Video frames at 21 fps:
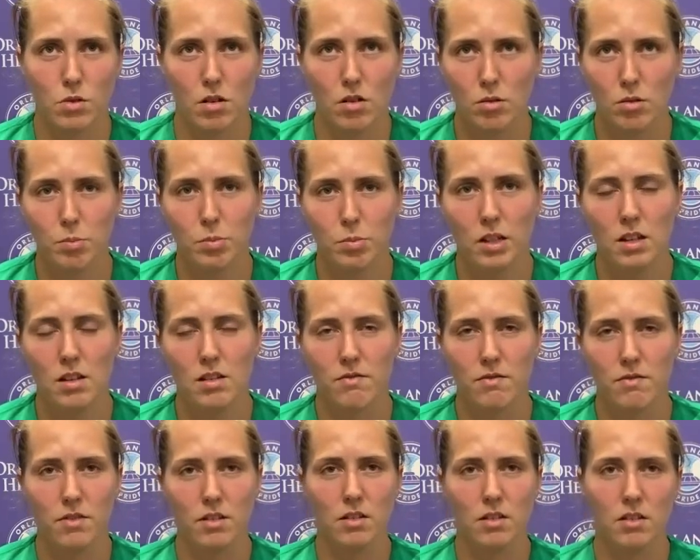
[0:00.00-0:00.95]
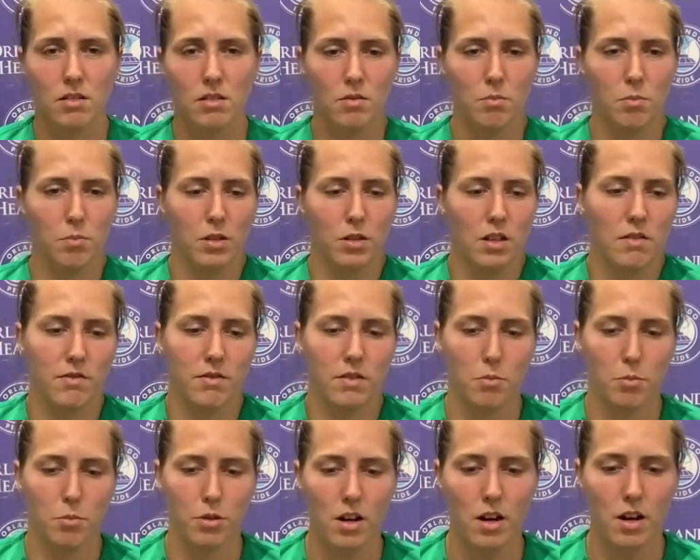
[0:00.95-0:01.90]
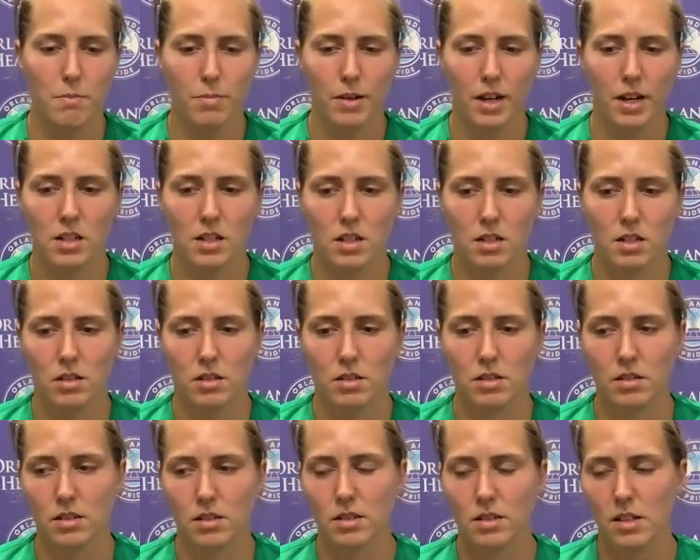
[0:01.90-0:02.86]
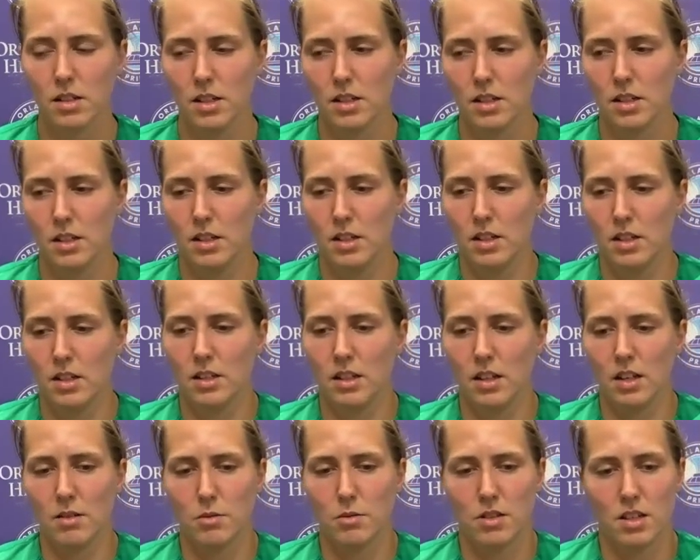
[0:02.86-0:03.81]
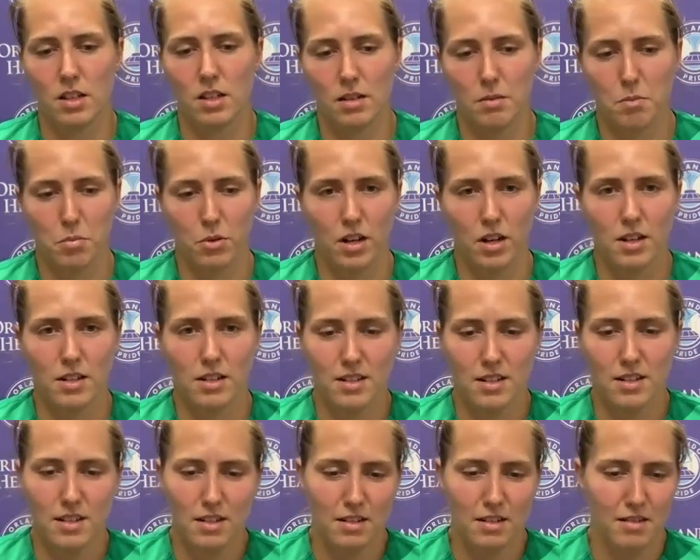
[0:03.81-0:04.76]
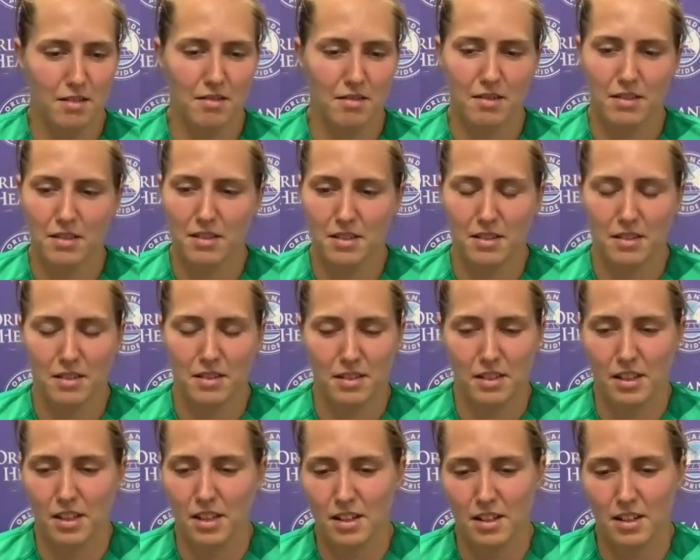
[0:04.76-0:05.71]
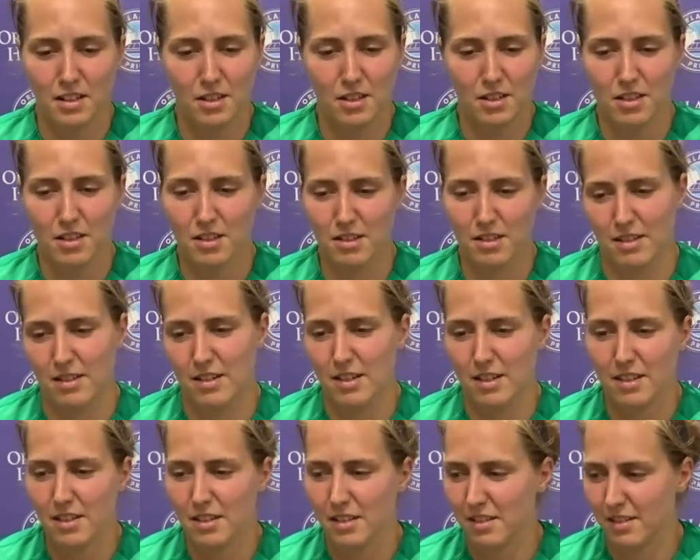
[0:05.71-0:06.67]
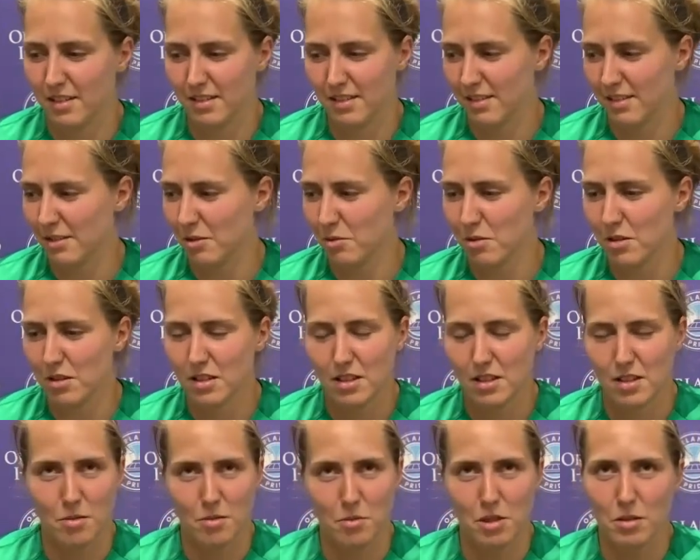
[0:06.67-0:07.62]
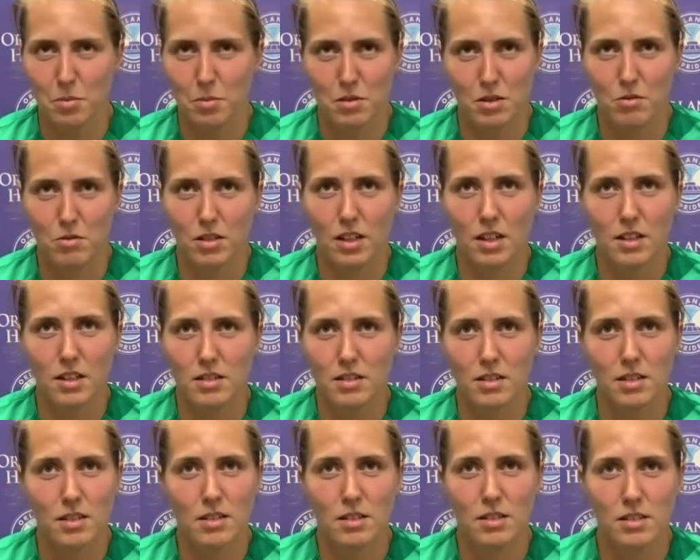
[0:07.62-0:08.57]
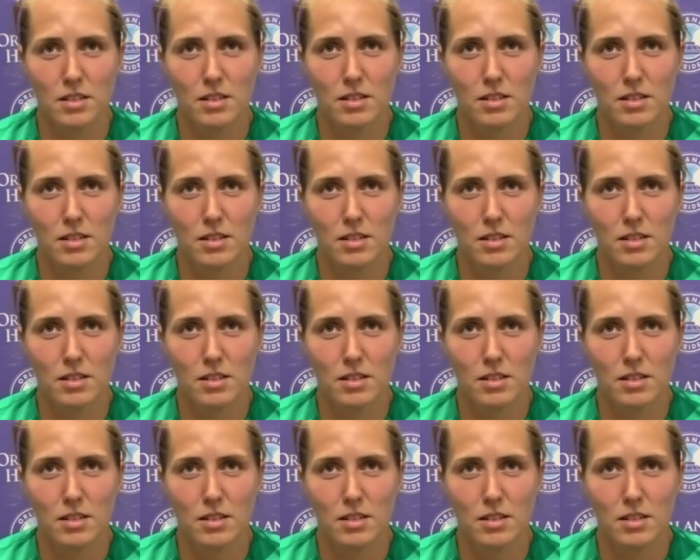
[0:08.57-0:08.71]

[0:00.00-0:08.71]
we're all playing for the pride badge. And yeah, we're taking pride in it. And yeah, I think the word to sum it up is relentless.